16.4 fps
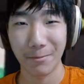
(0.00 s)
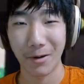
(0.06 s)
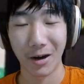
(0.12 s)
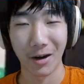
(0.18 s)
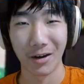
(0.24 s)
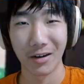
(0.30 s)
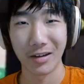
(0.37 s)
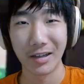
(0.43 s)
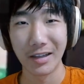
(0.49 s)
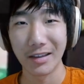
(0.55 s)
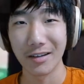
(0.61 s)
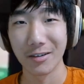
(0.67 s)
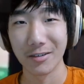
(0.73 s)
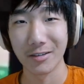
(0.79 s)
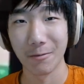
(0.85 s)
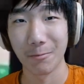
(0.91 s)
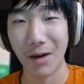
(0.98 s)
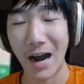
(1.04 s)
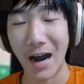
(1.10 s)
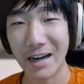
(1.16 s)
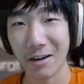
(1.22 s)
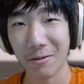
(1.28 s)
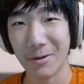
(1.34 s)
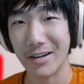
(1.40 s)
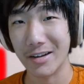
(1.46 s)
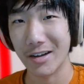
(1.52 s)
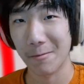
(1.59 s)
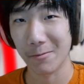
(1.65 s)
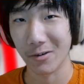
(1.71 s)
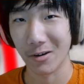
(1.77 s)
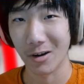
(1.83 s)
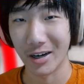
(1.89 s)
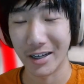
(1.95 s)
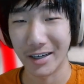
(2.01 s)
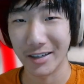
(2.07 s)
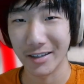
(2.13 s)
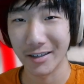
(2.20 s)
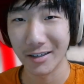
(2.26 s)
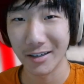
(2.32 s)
part, there's a binary number on it,